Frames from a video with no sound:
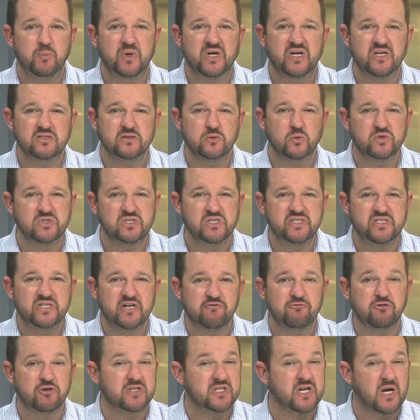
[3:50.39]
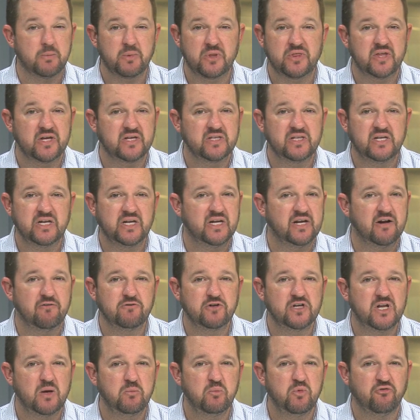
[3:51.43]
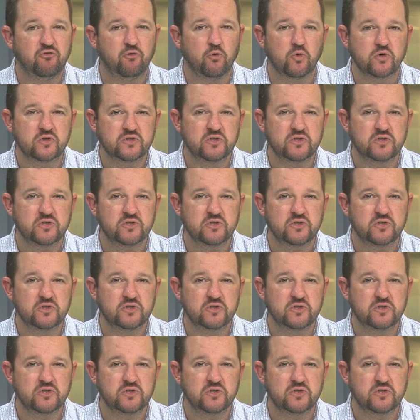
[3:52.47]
because it was a different type of thing than he'd ever done before.